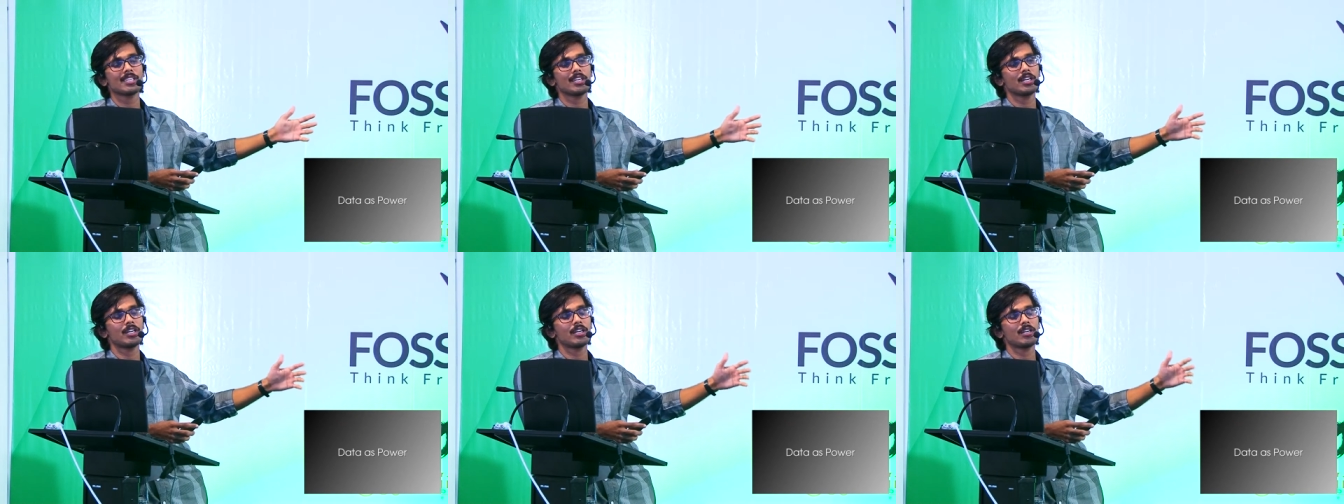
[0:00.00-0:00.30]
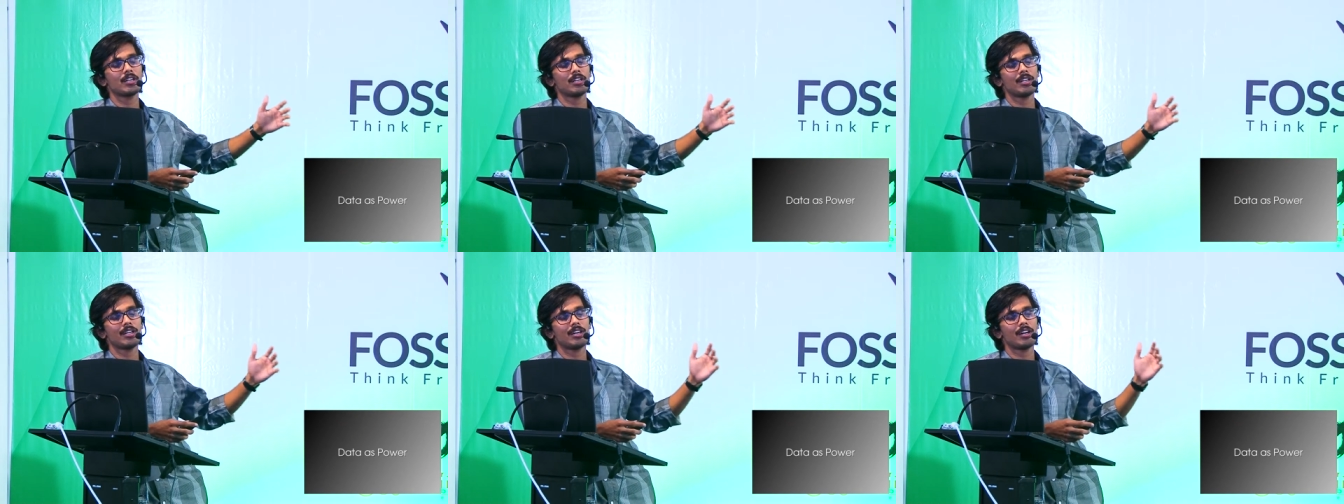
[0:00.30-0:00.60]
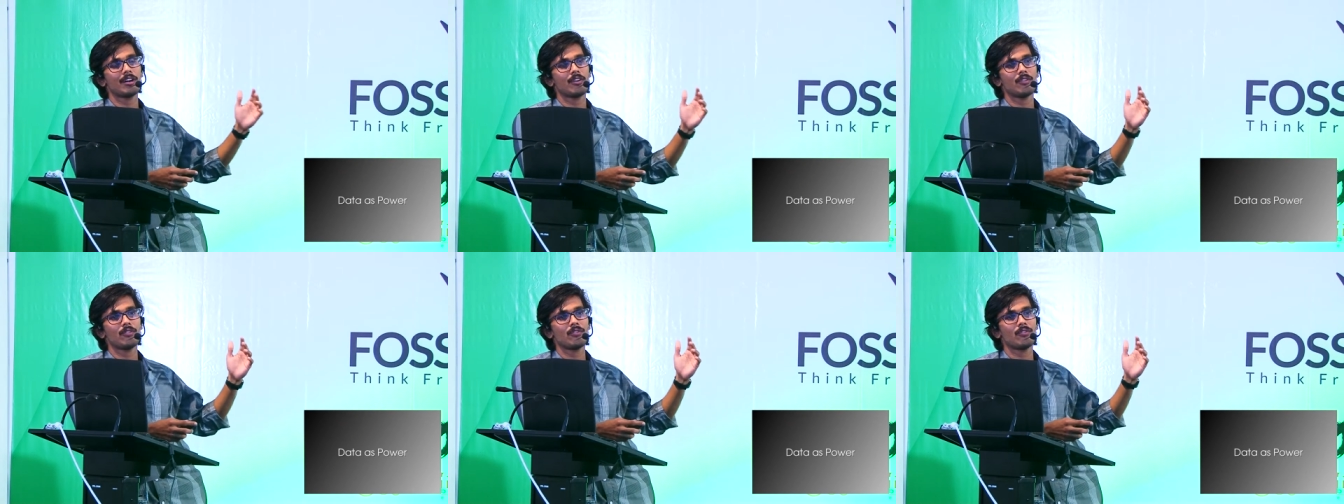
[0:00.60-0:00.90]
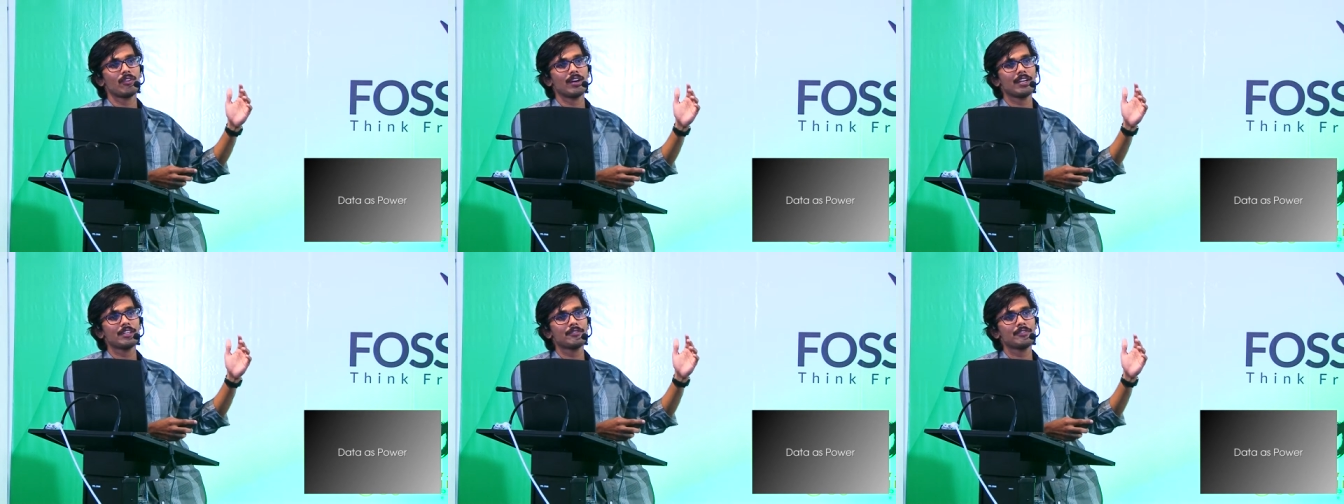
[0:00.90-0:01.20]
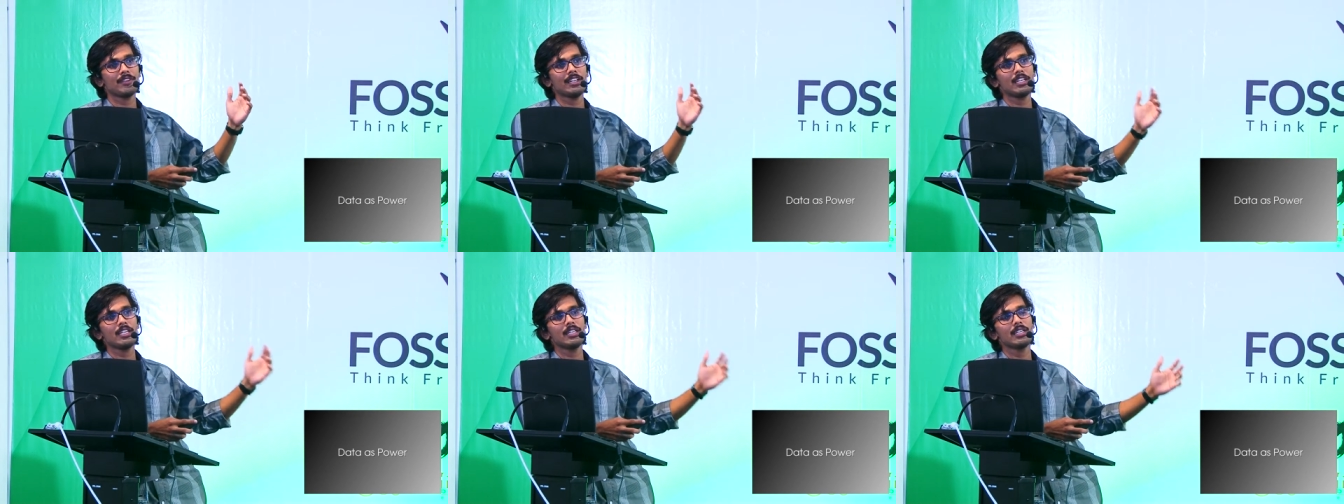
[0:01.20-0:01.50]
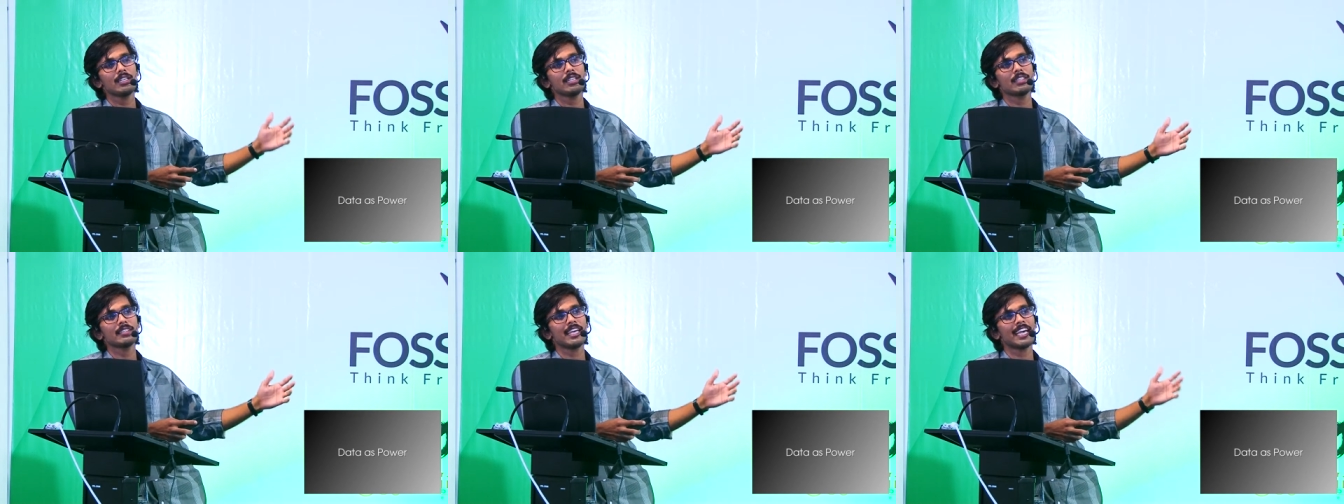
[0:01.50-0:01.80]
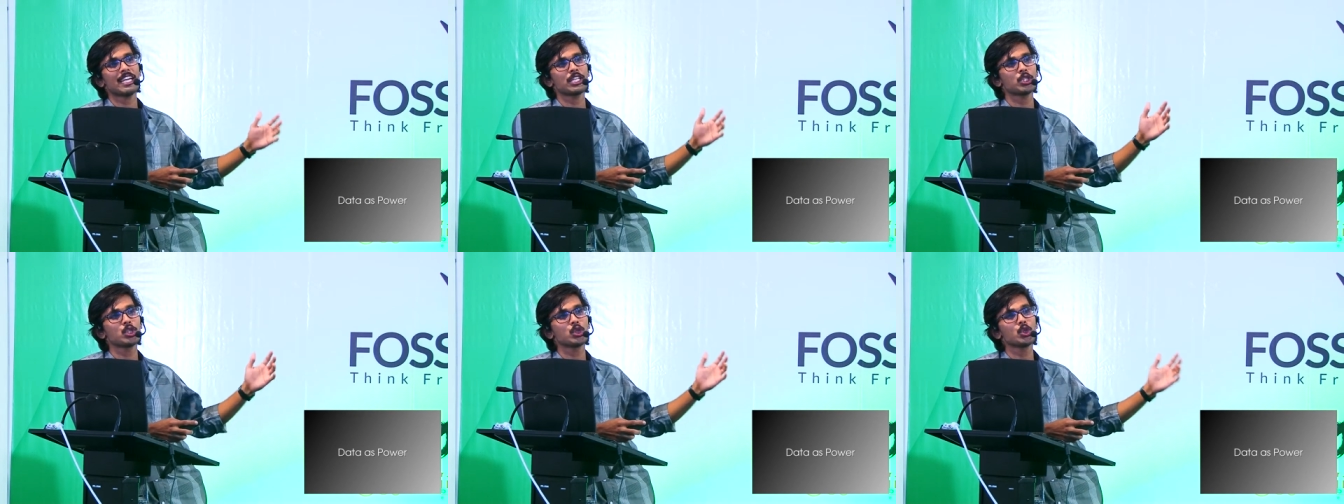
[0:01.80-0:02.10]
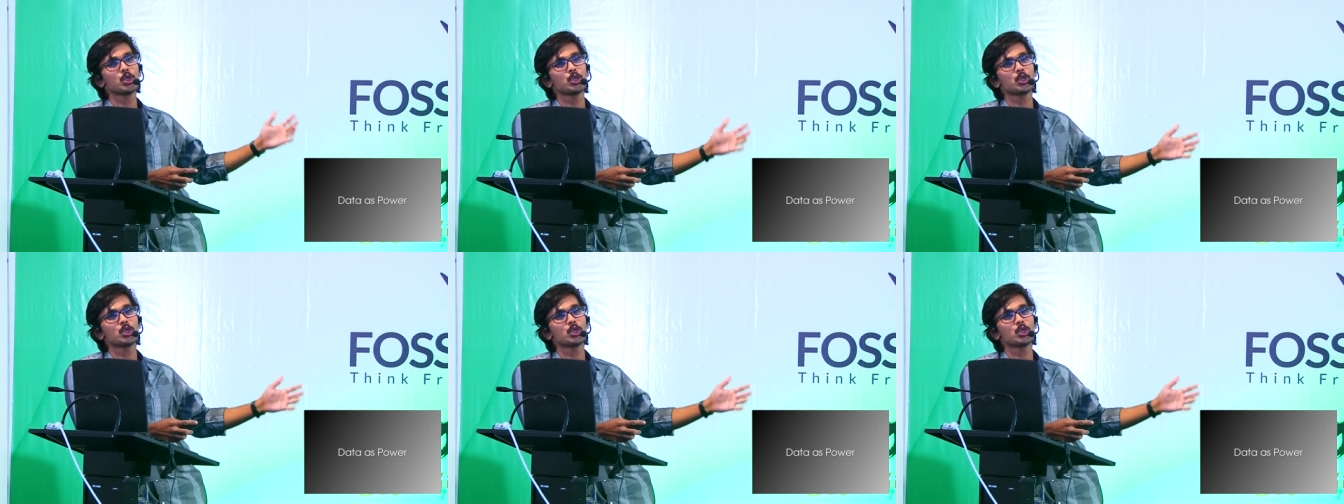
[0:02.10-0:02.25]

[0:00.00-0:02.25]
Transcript: uh what will that do